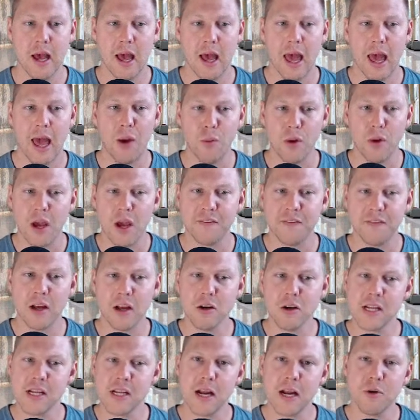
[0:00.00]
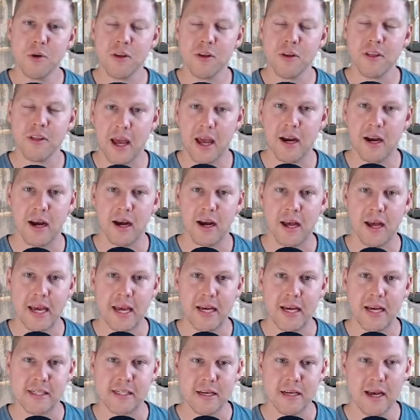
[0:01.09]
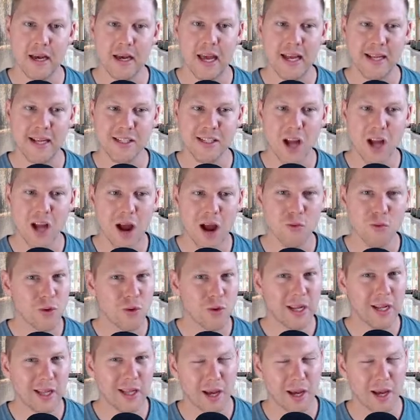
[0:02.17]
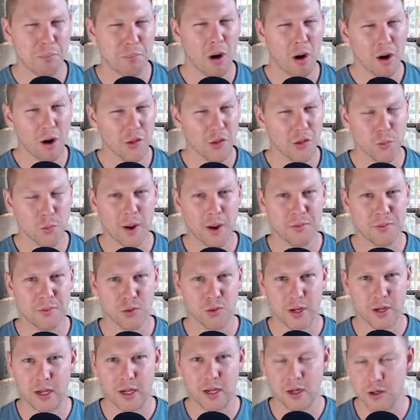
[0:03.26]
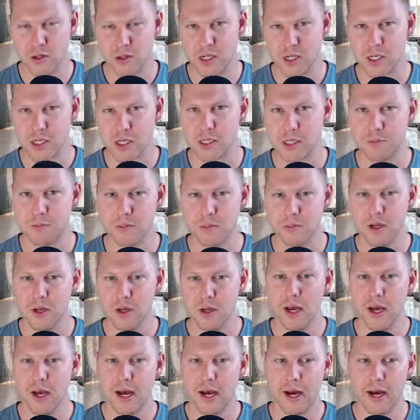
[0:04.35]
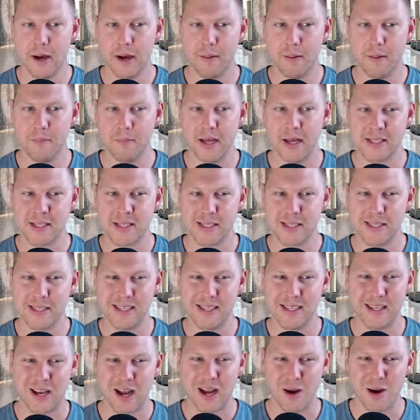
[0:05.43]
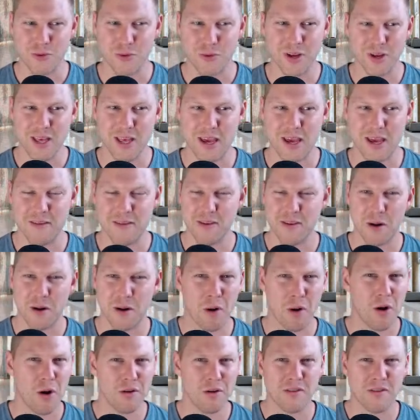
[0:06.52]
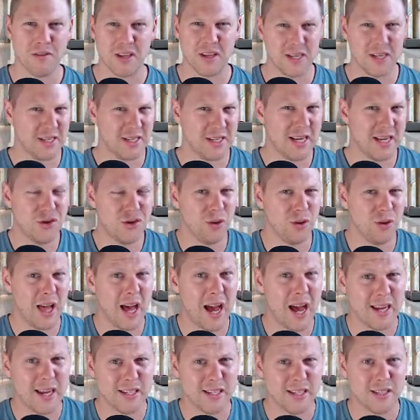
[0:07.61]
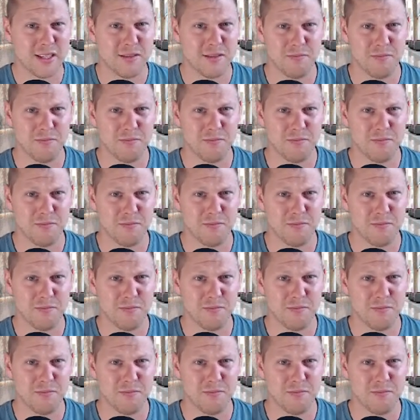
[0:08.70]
And what you have to understand about Theta is it's not really a part of the Web3 ecosystem. It's not really even a part of the decentralized